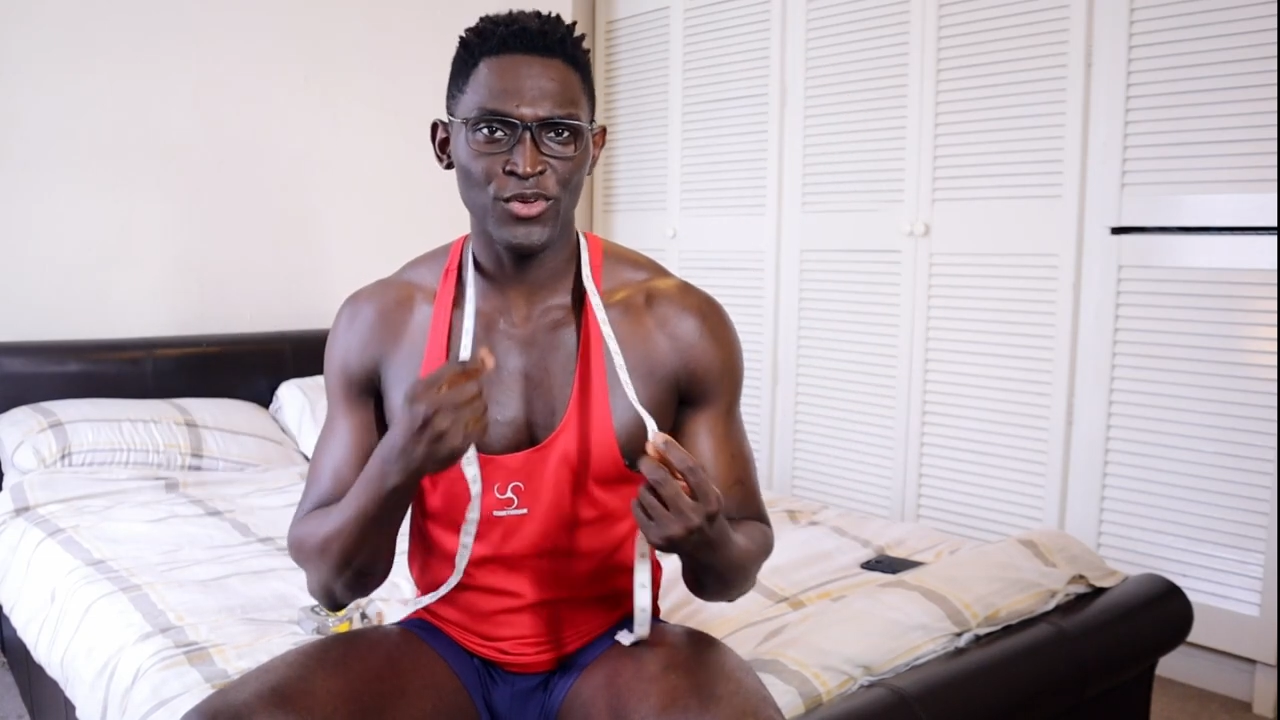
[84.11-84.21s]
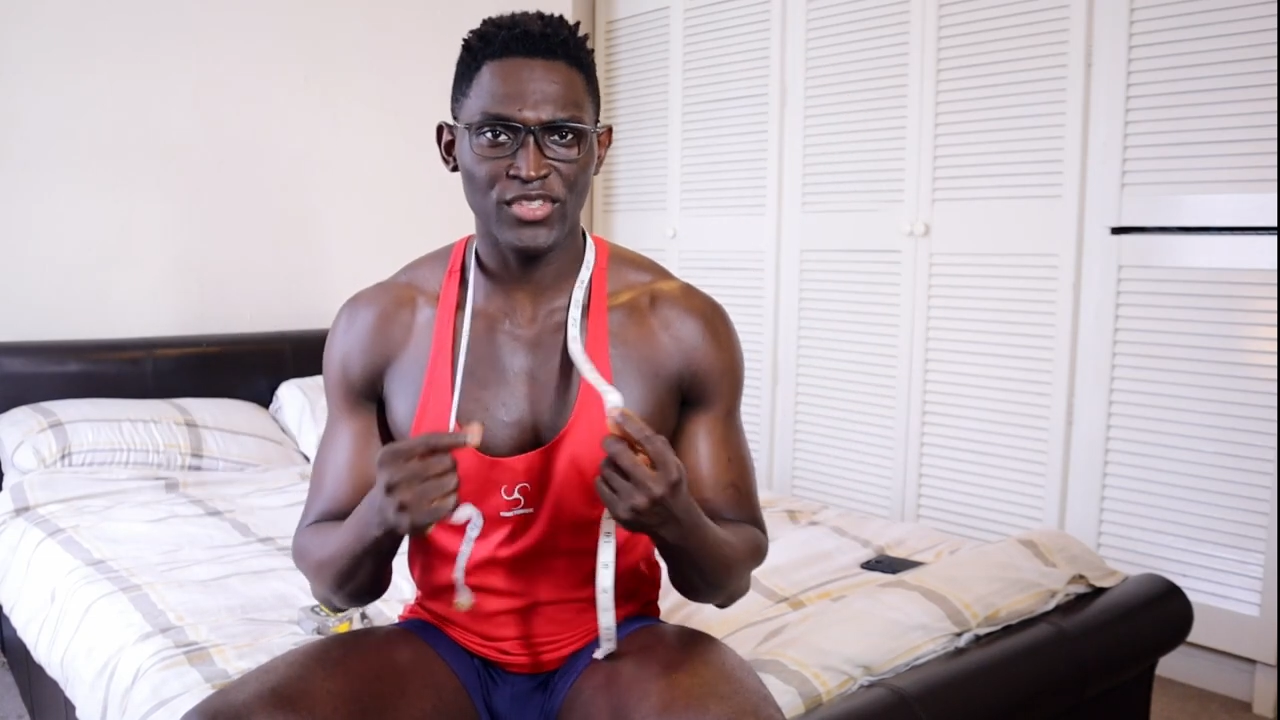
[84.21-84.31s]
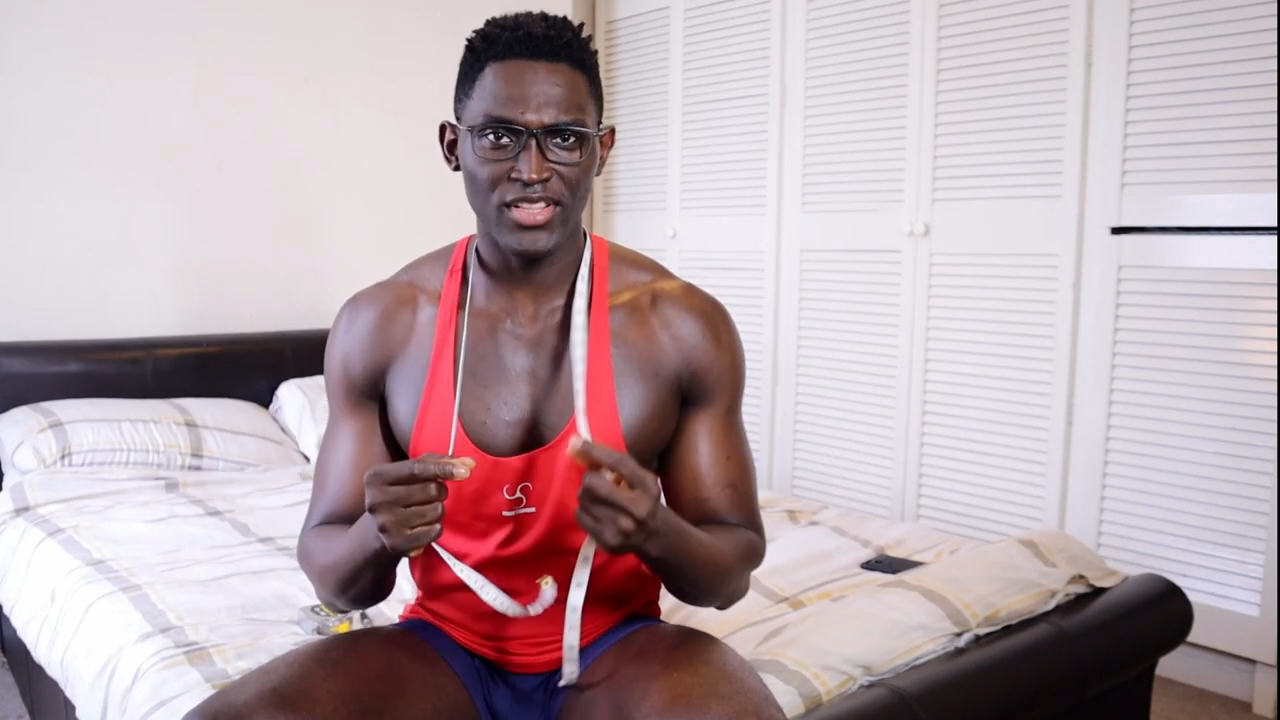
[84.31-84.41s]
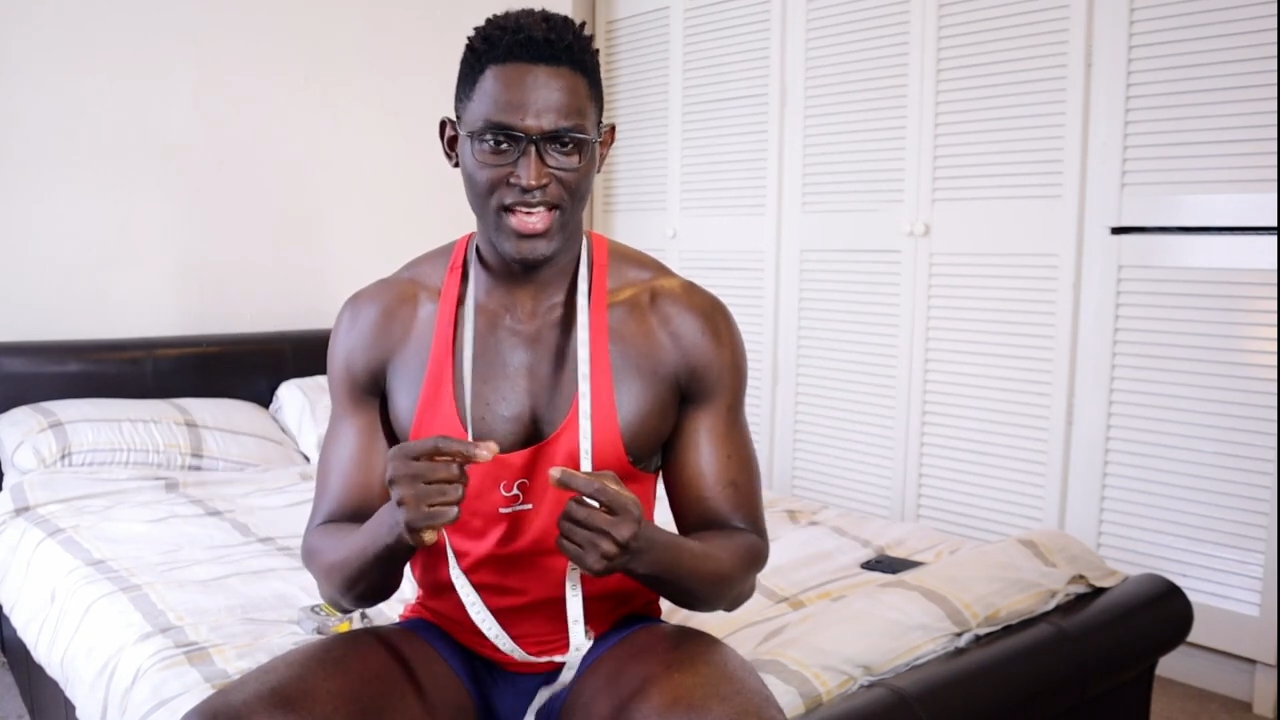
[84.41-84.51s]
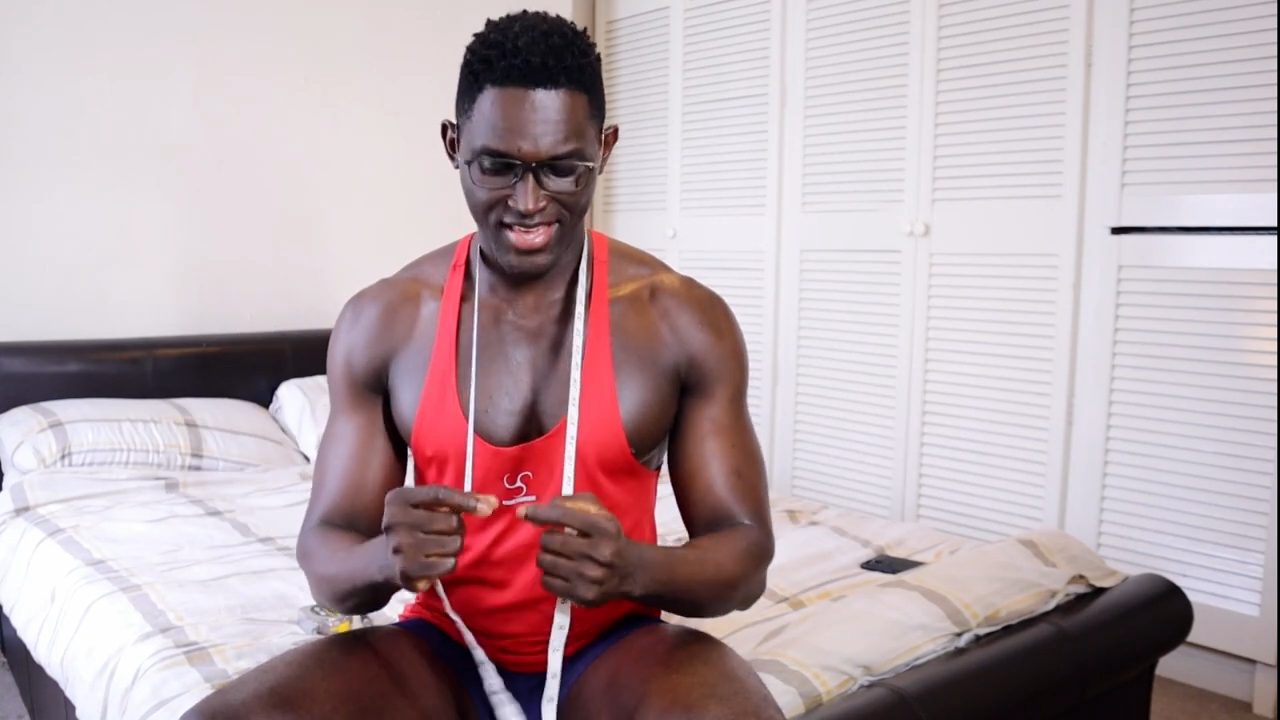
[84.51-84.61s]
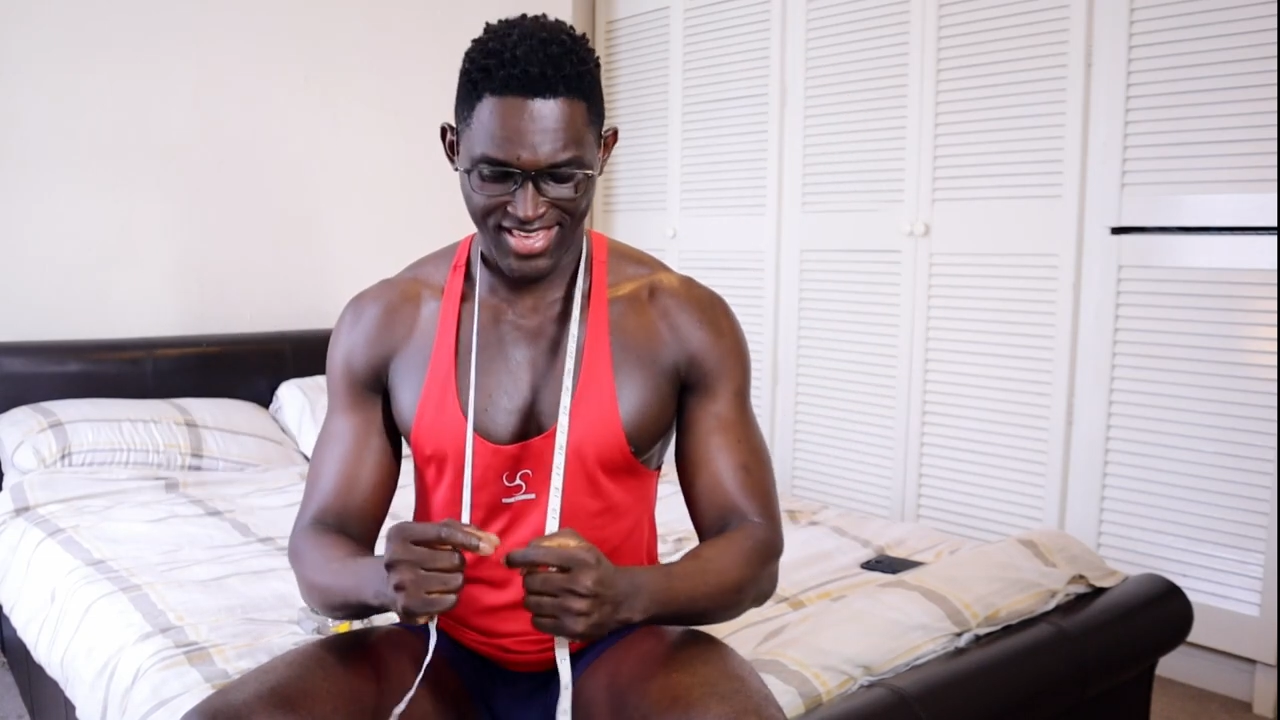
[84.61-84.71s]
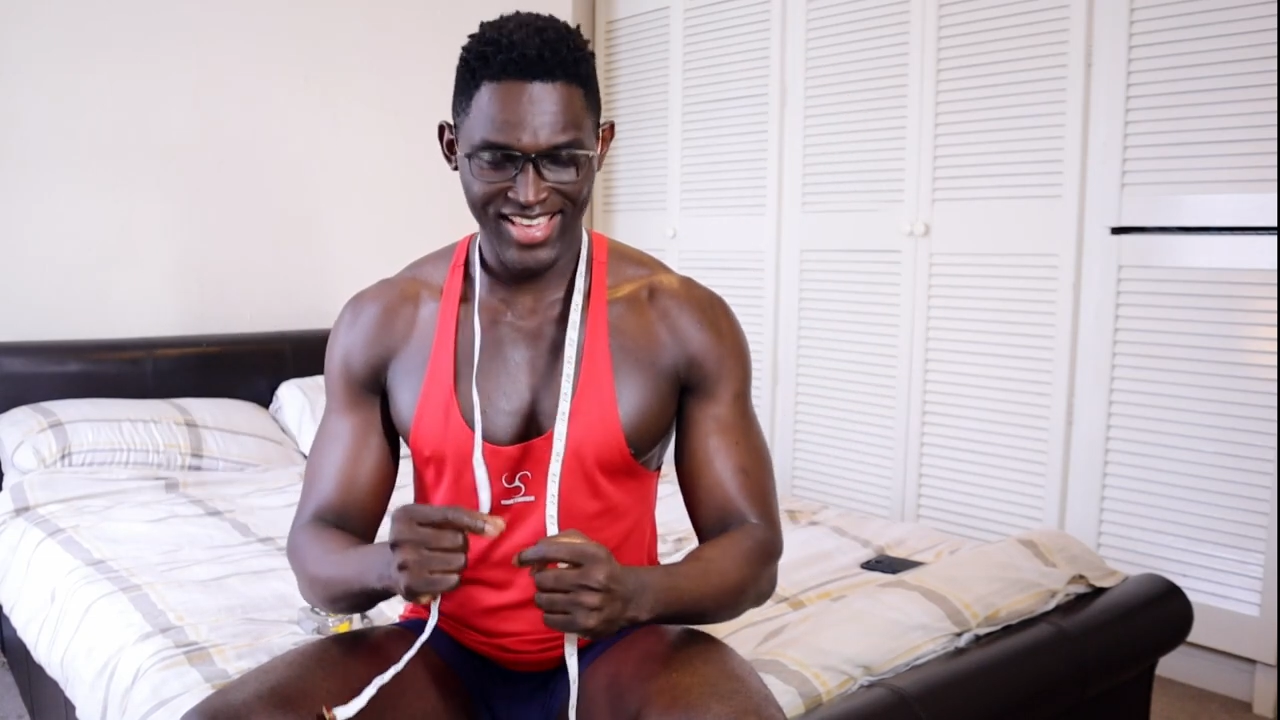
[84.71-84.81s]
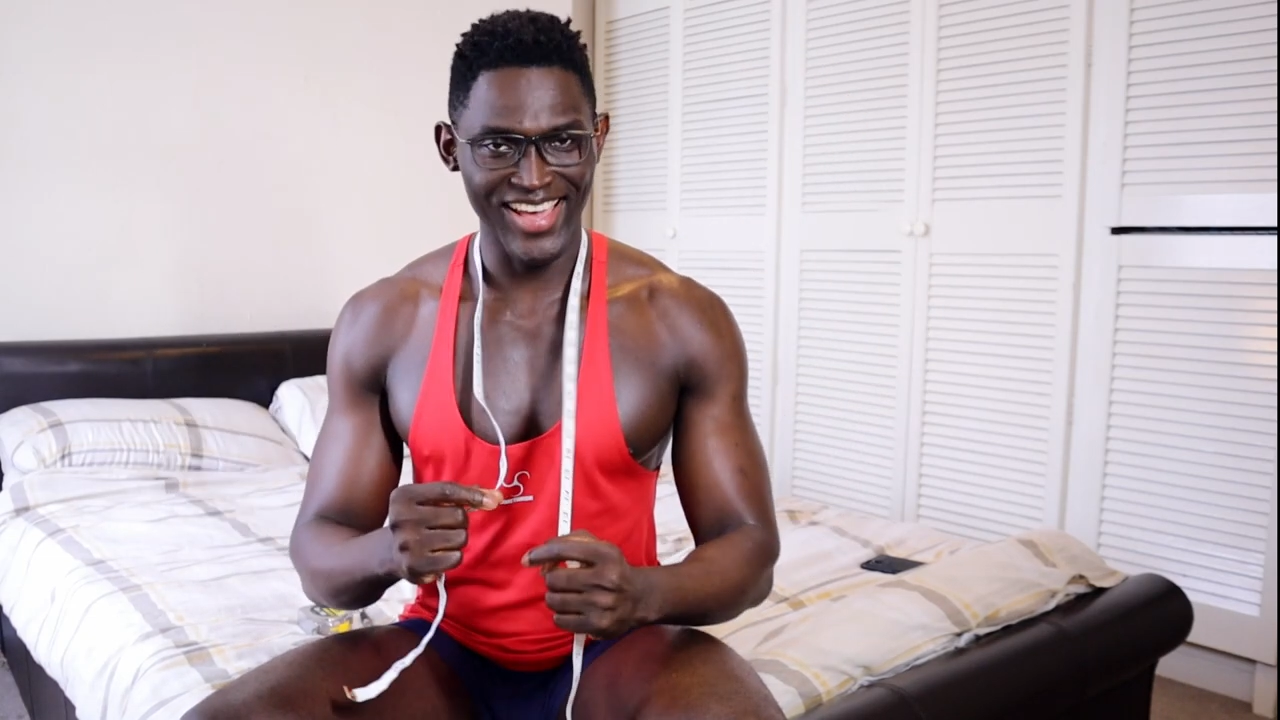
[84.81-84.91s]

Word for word: looks like